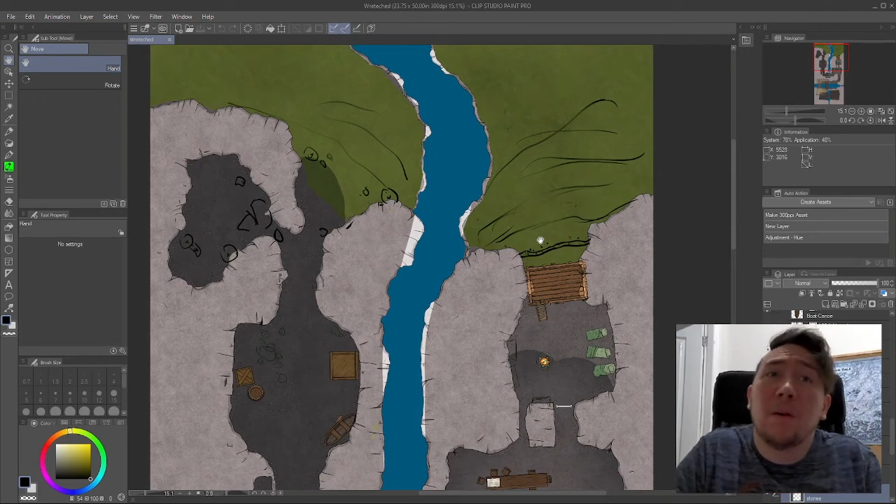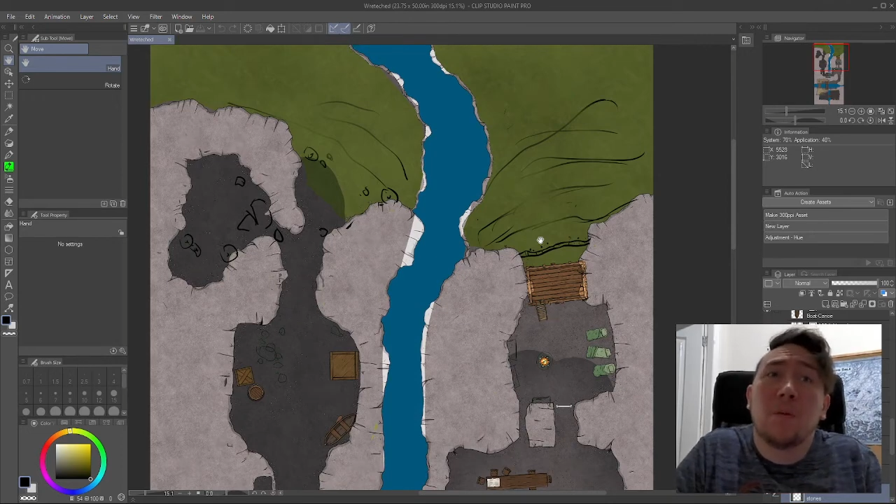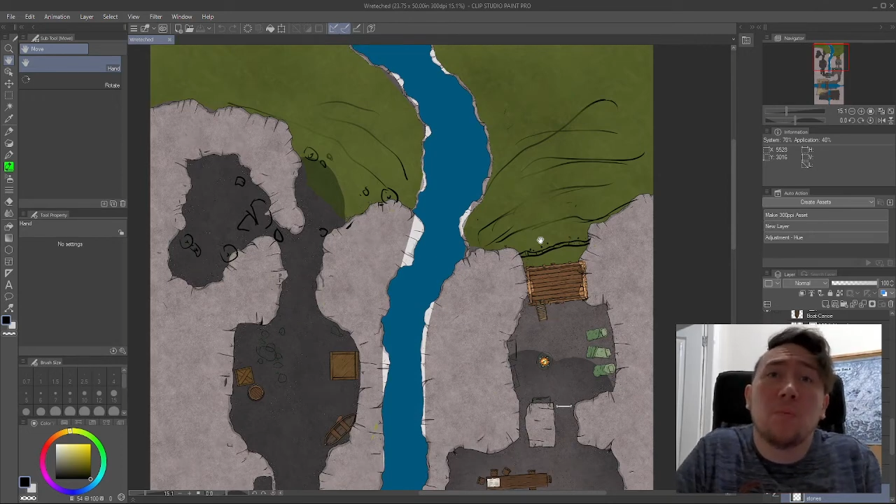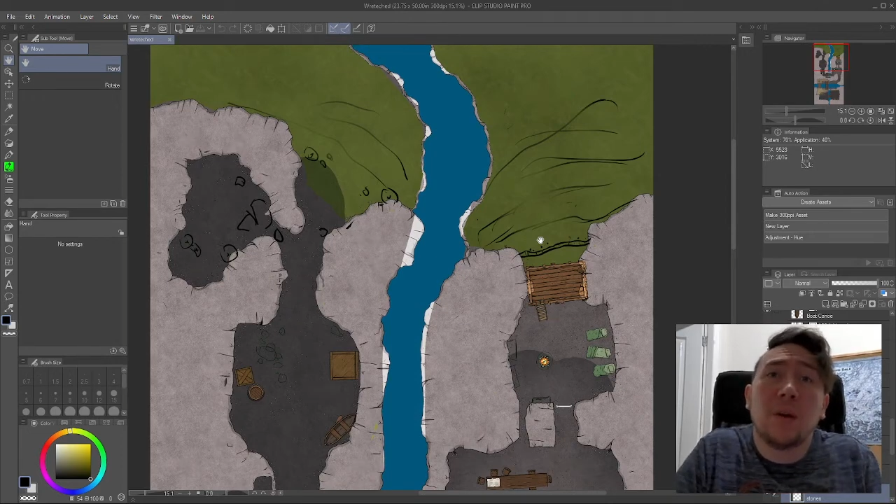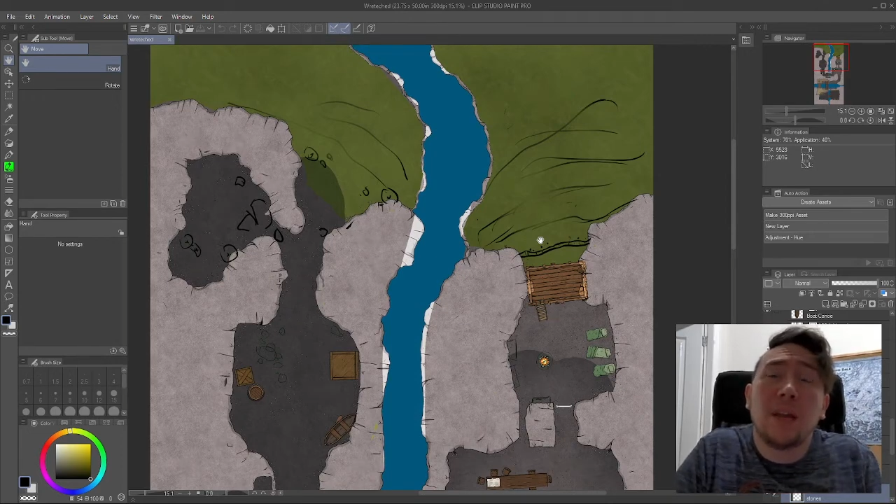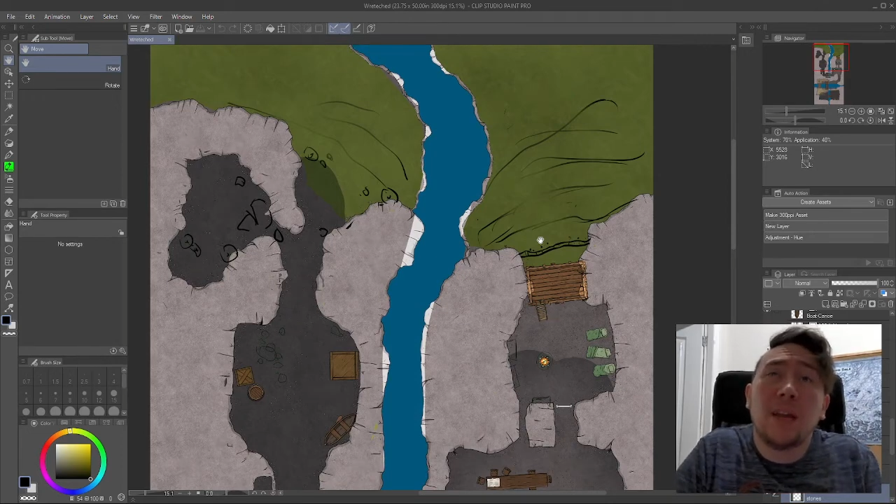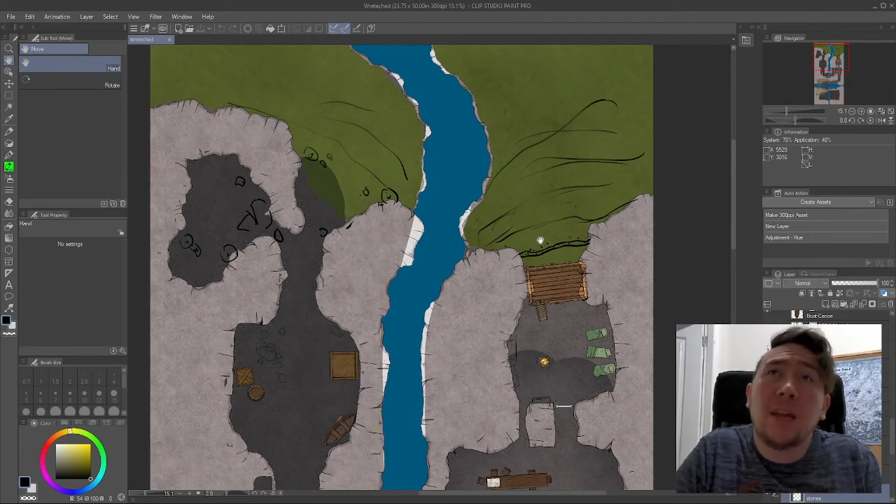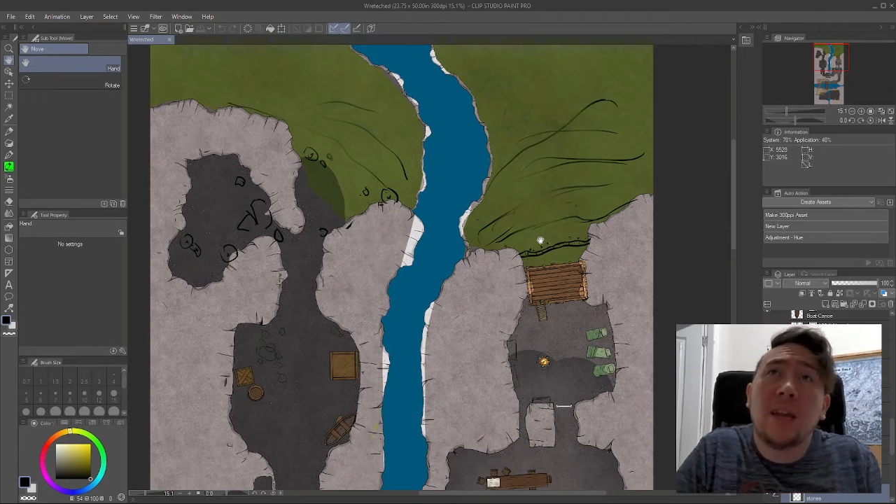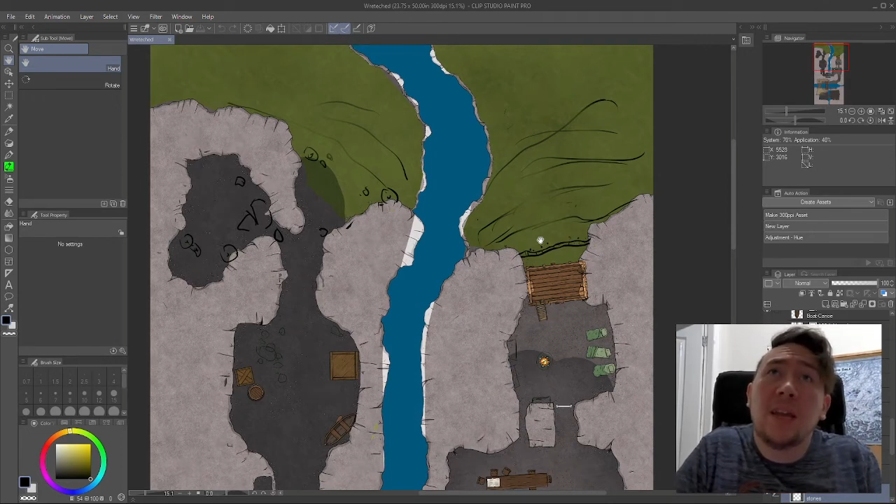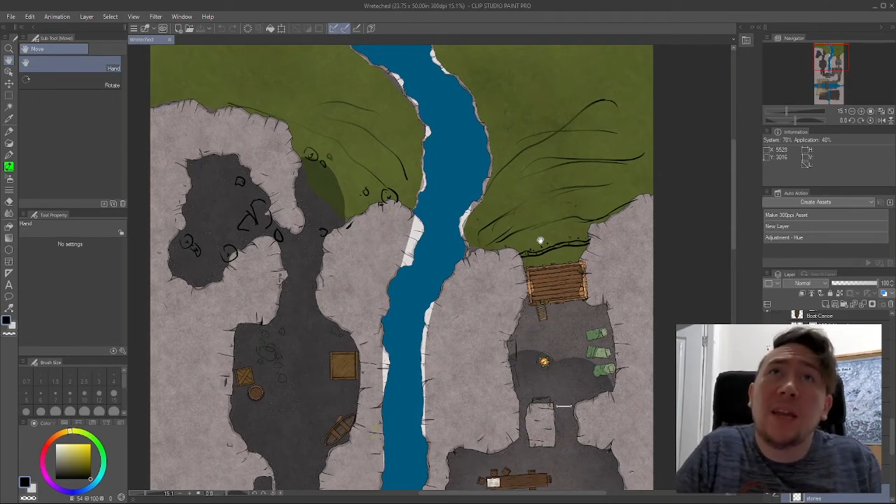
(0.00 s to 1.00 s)

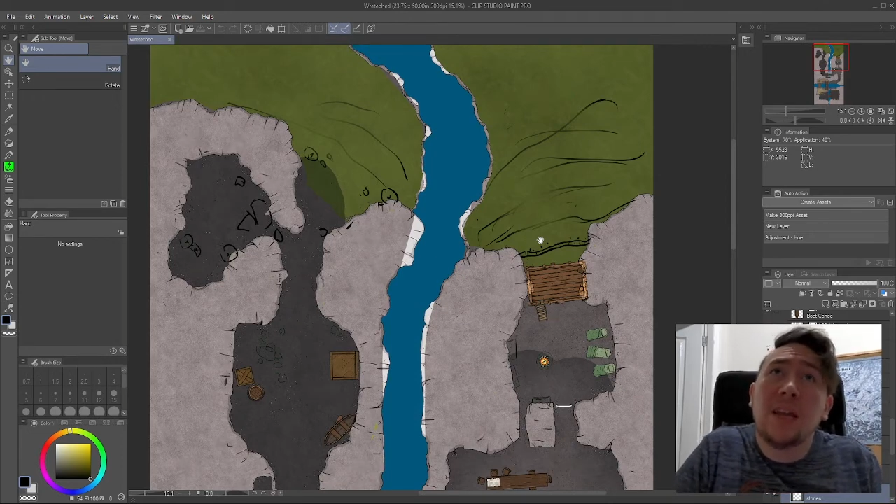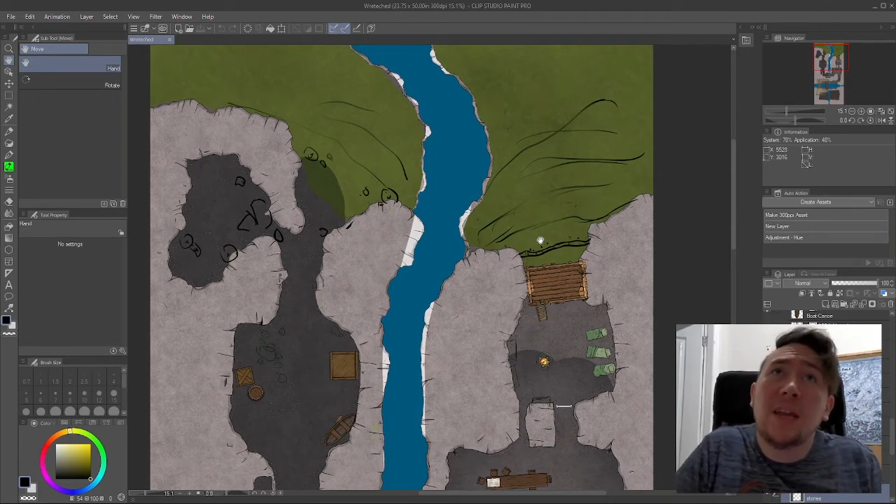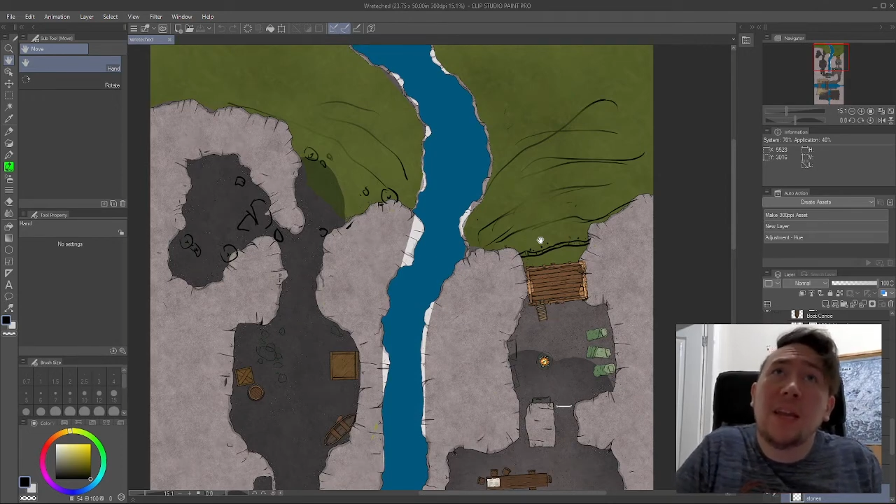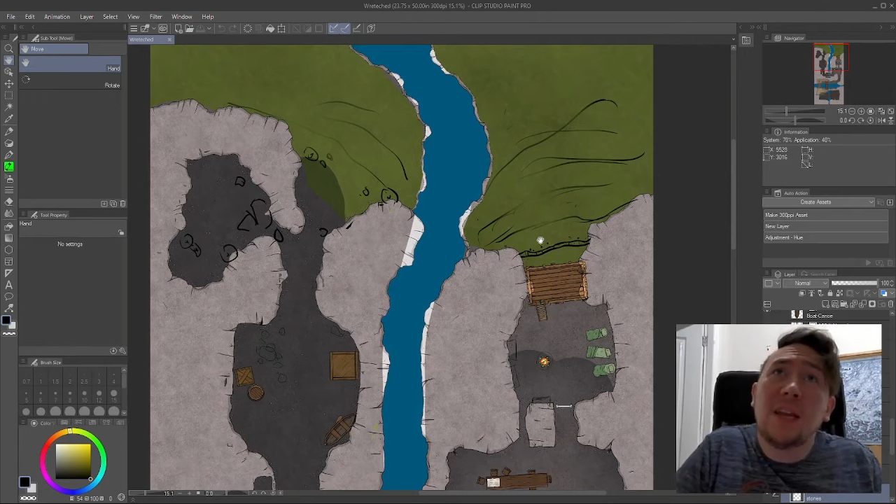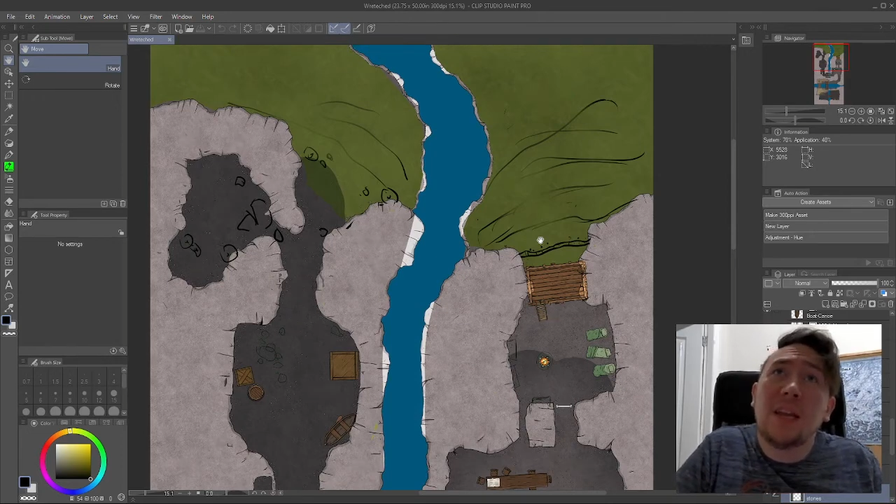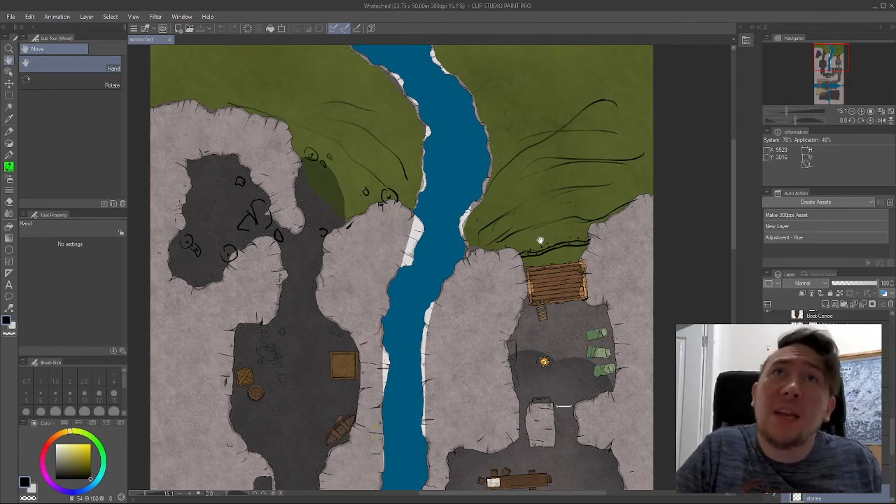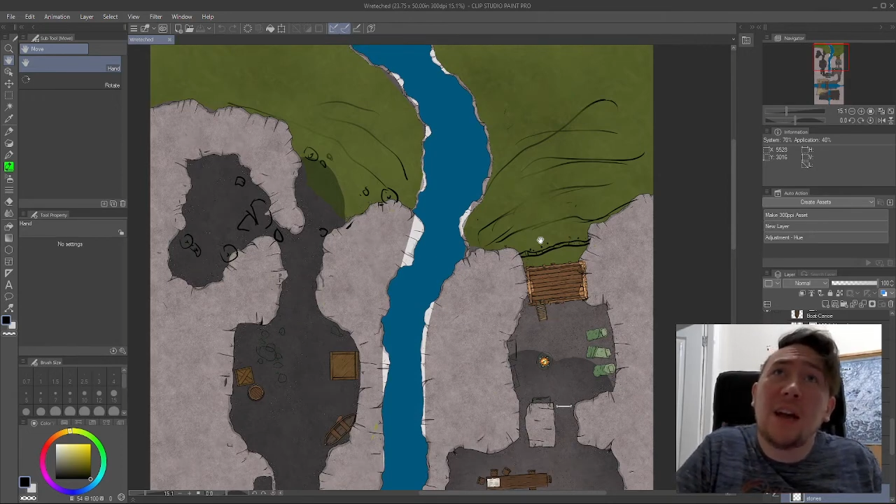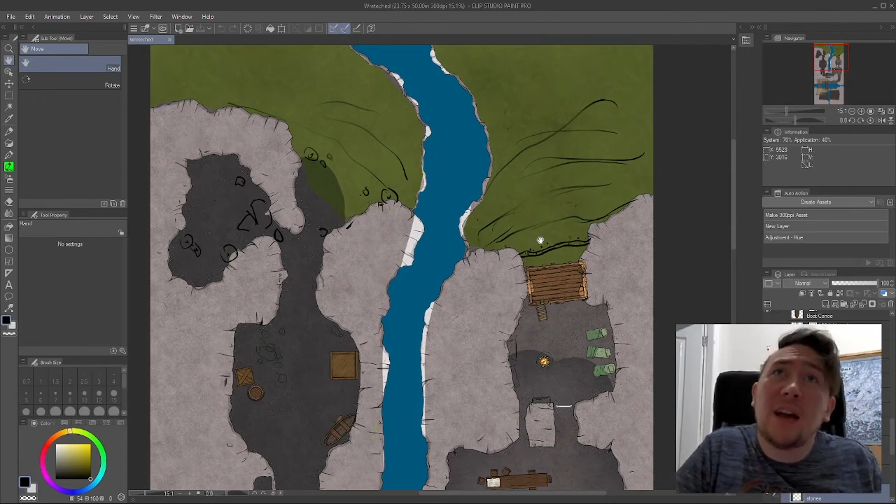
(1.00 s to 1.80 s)
We